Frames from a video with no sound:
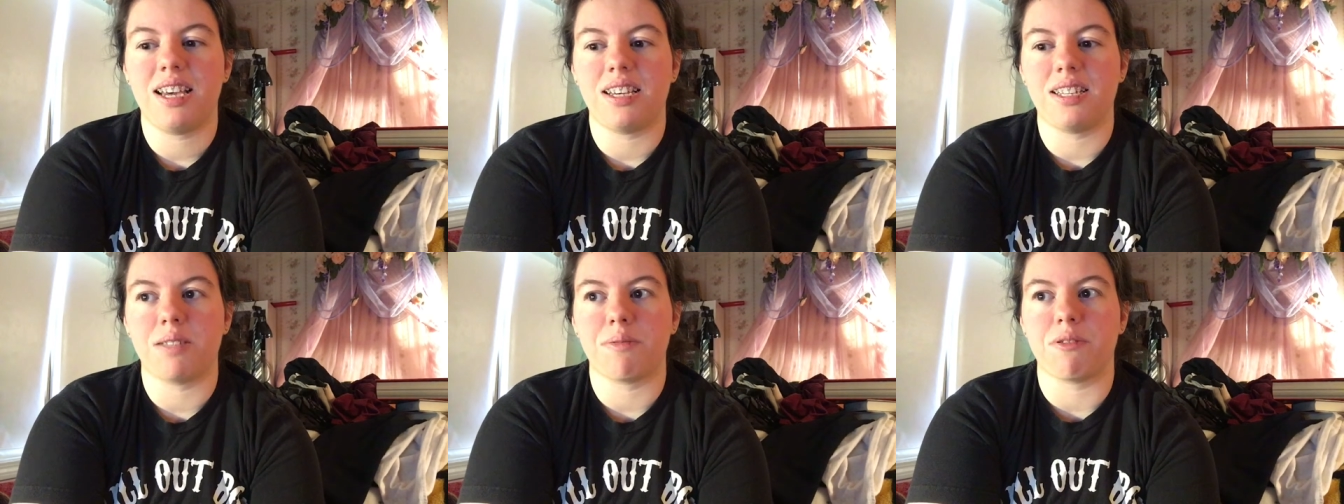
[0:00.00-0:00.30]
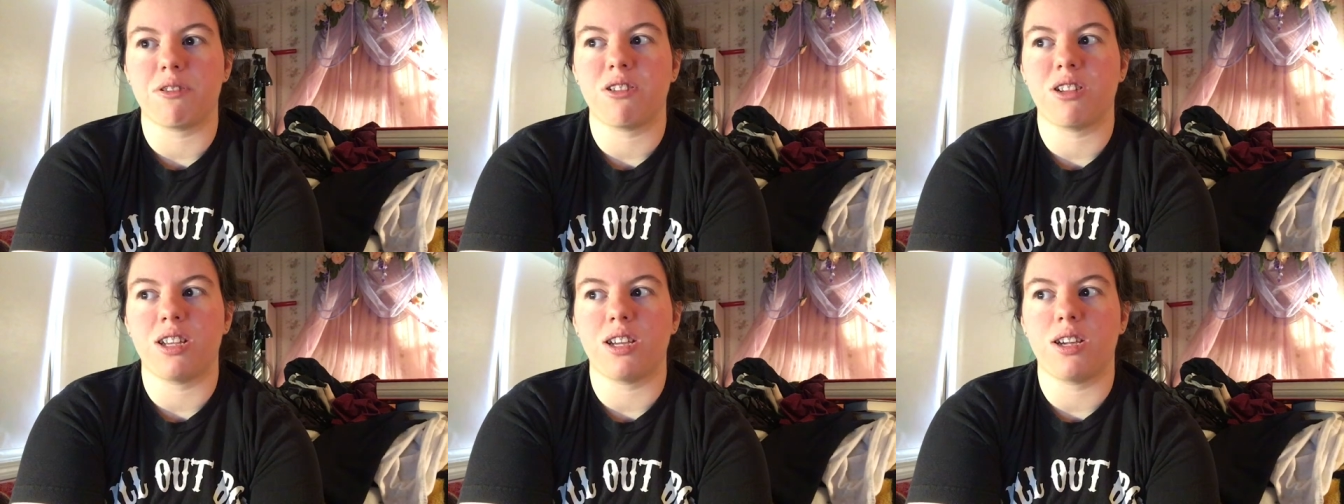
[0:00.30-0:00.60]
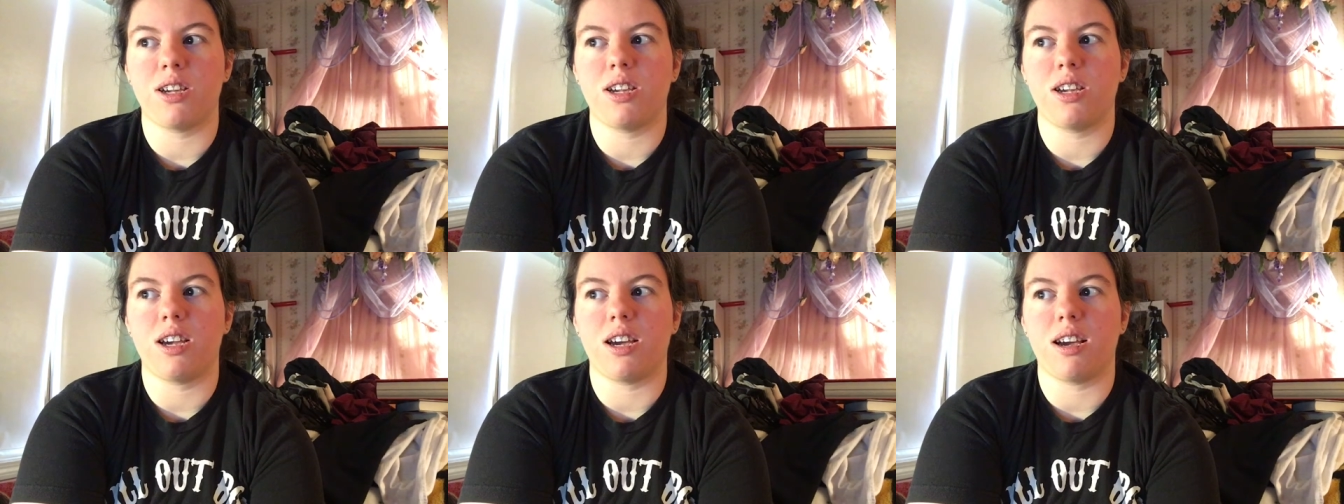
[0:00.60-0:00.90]

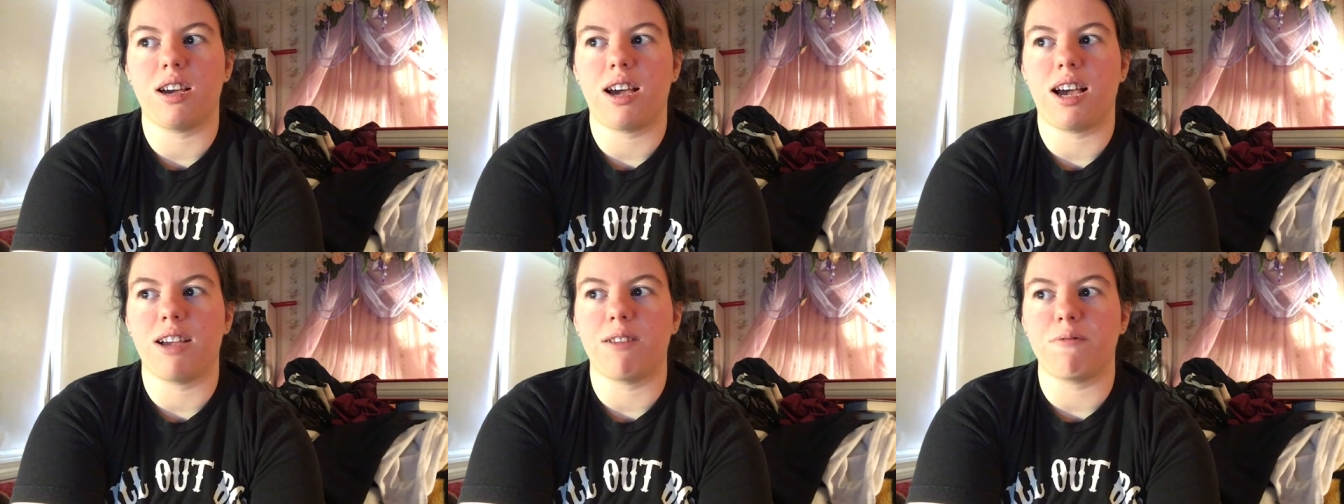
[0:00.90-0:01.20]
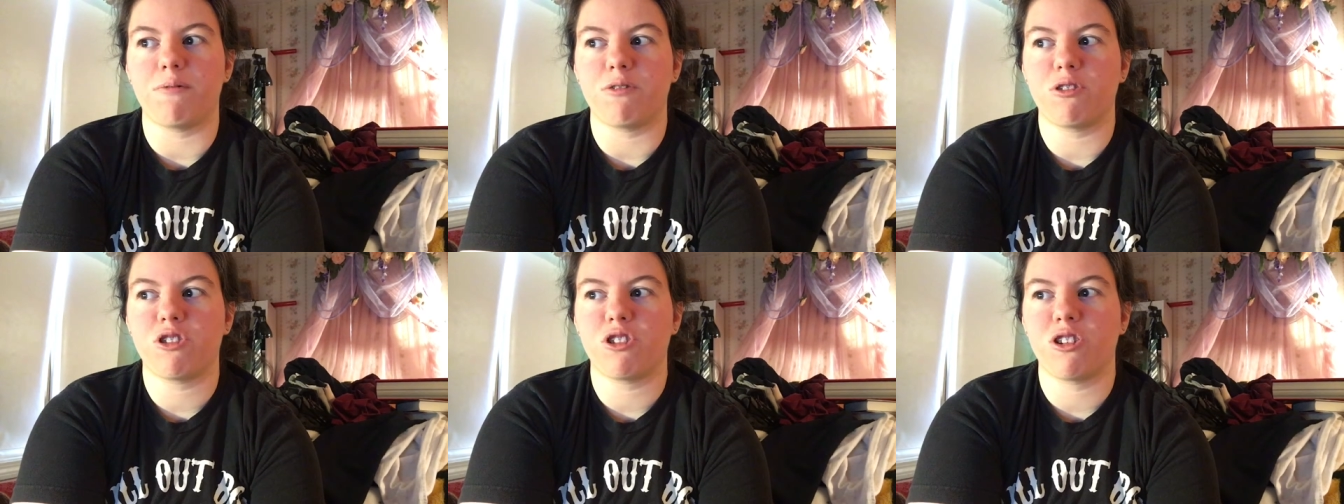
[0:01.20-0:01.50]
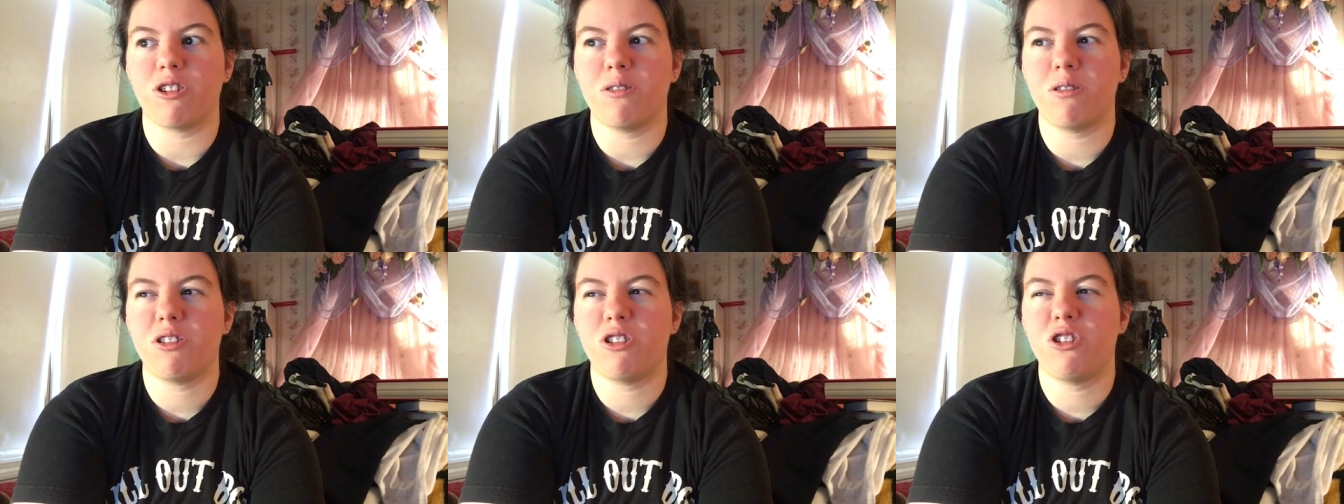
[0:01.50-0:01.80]
especially I
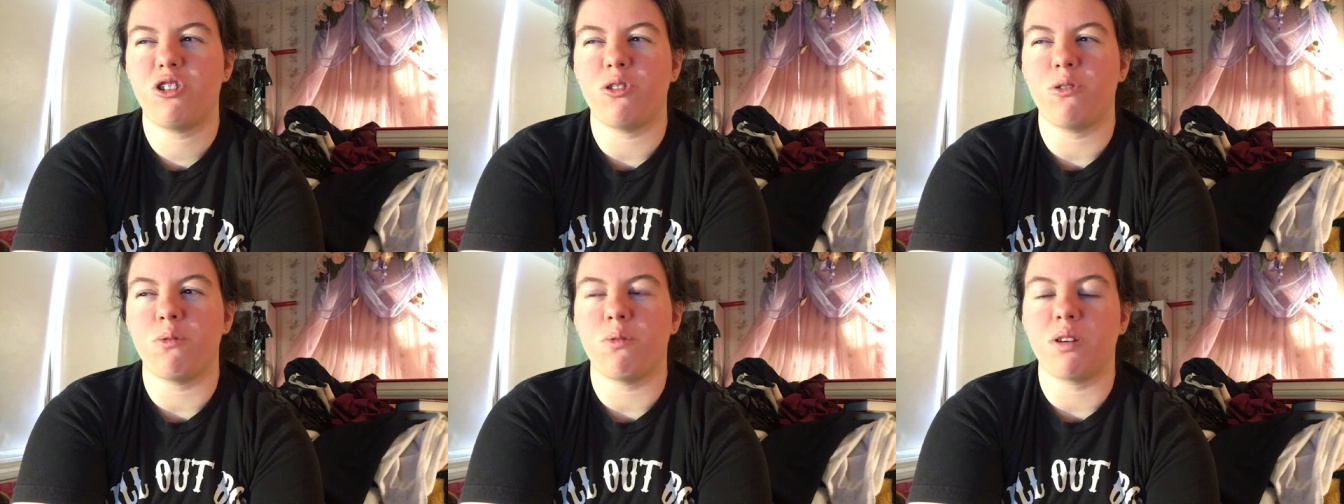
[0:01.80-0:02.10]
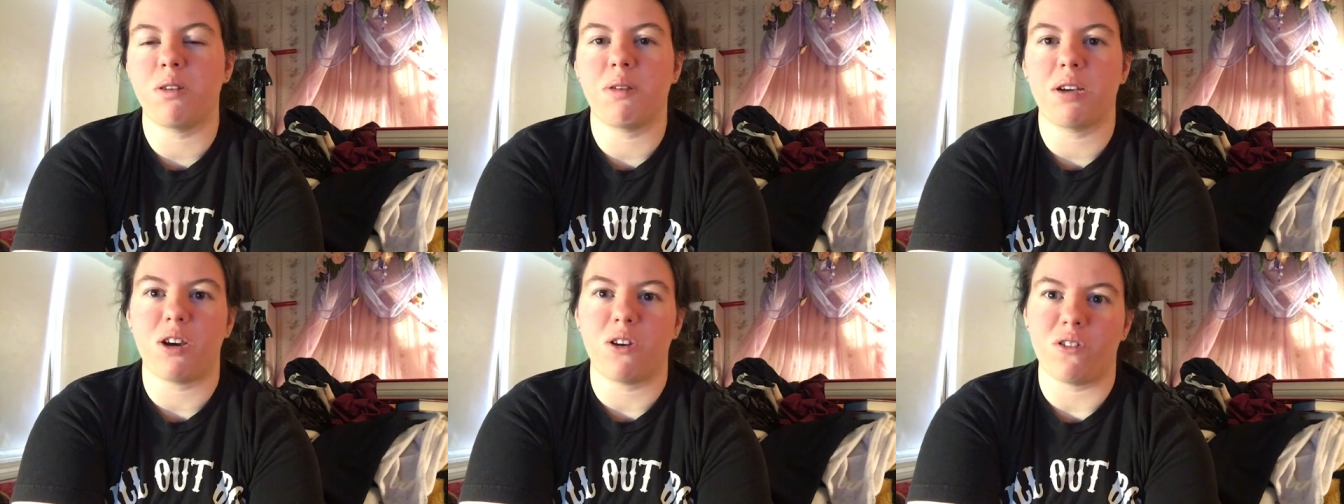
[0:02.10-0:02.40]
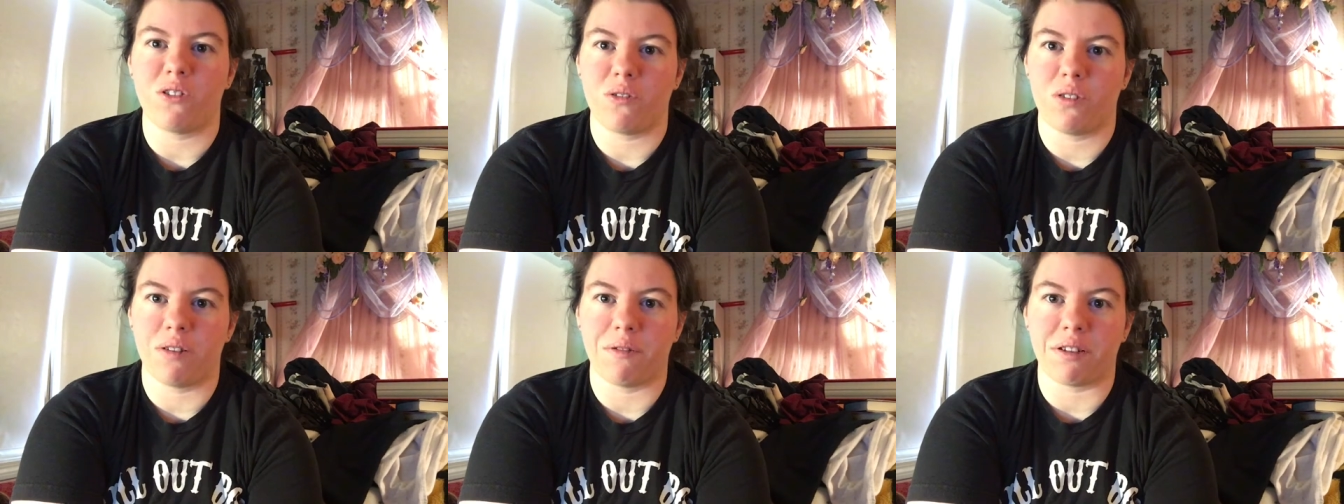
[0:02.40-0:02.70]
turned to one of my
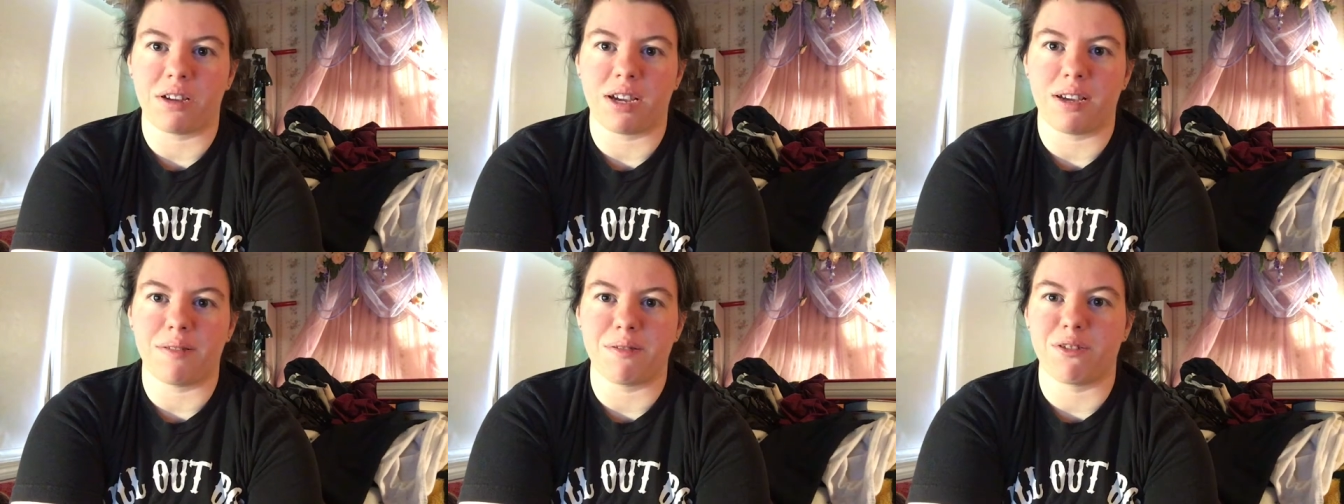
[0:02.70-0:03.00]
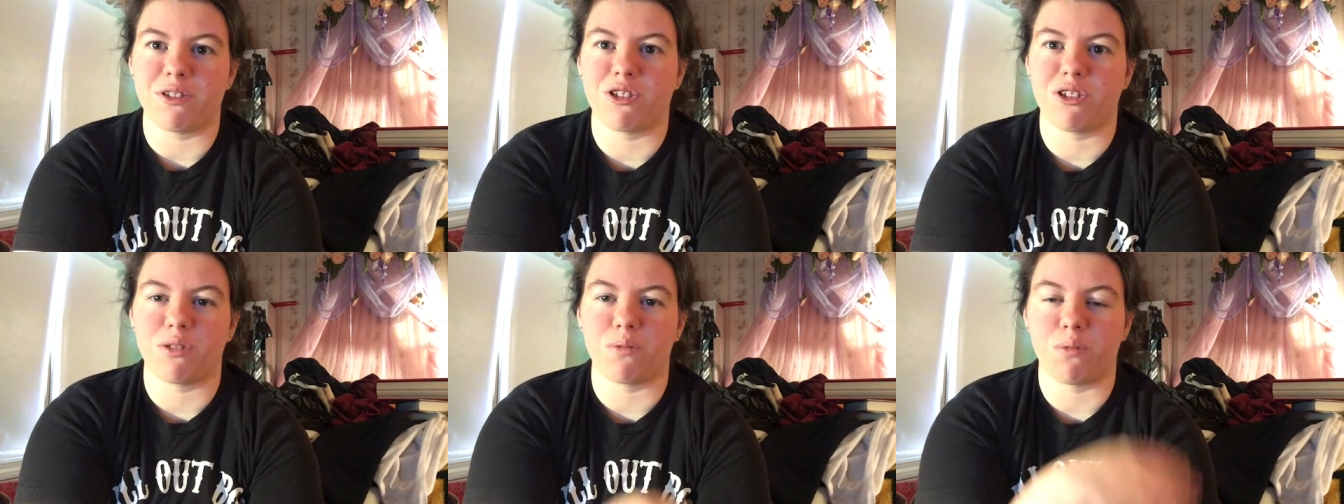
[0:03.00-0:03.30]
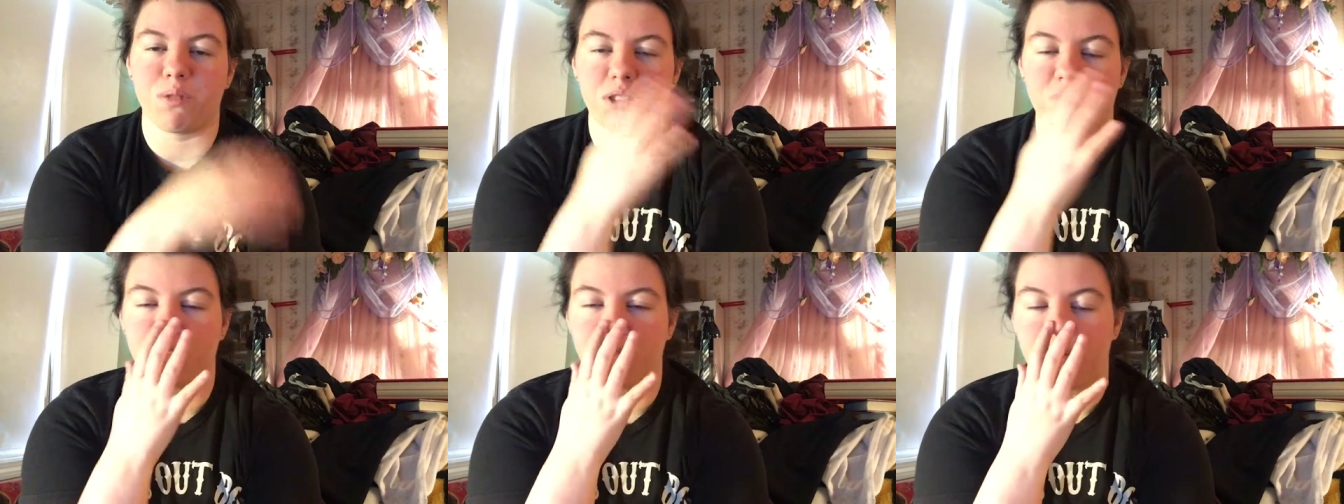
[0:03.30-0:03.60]
old favorite games which is
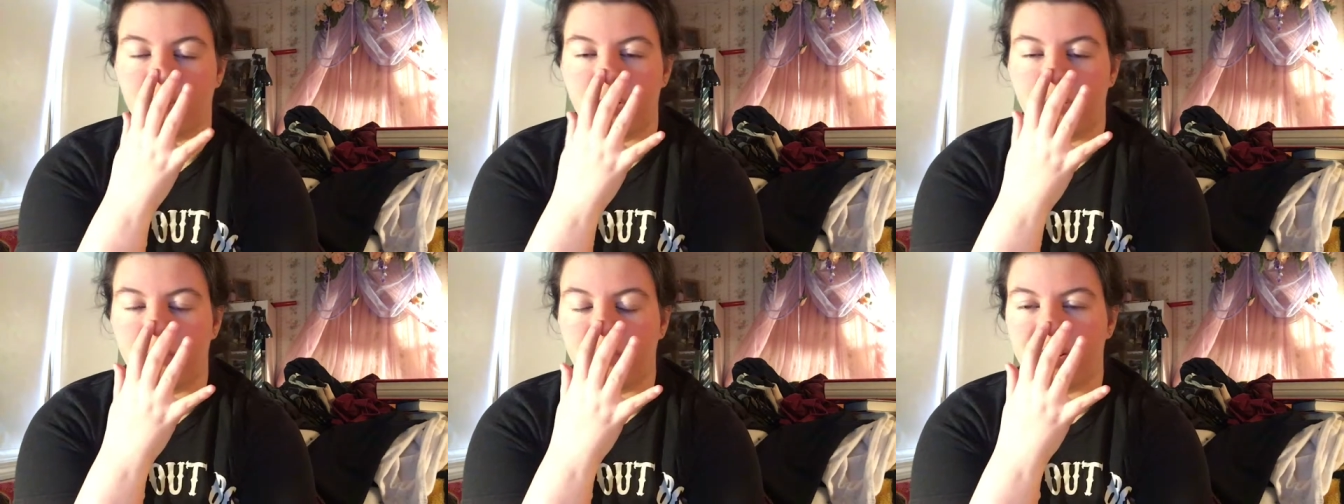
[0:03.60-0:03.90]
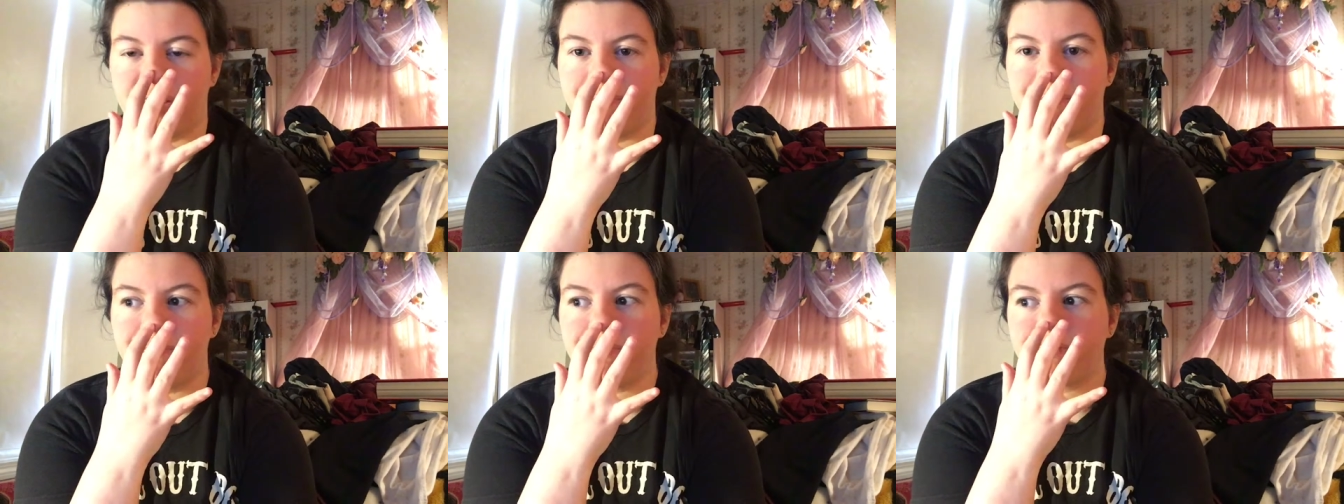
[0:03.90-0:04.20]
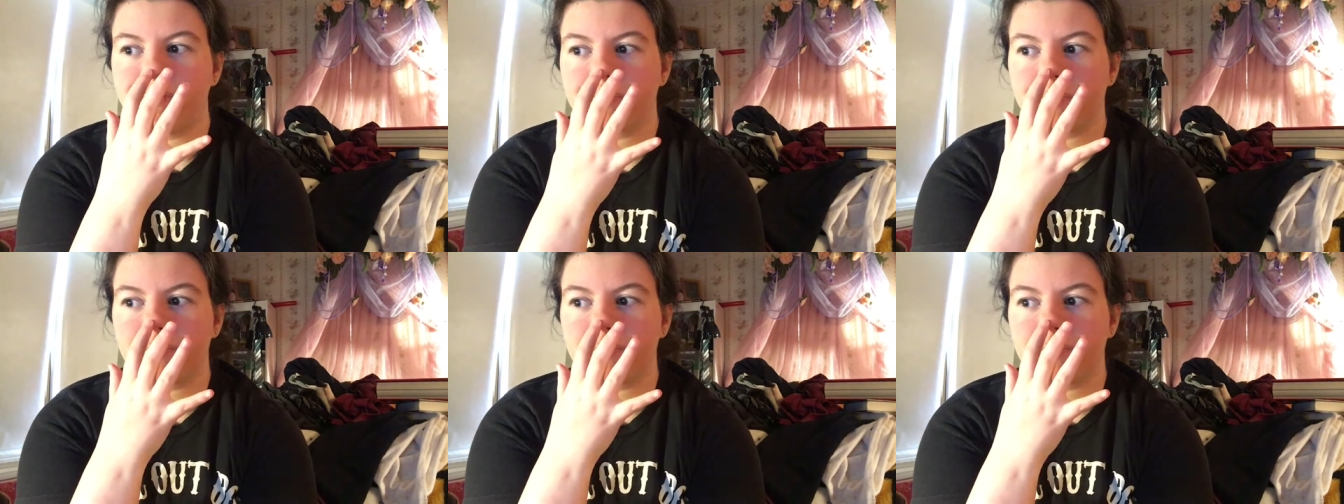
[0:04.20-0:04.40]
Wizard 101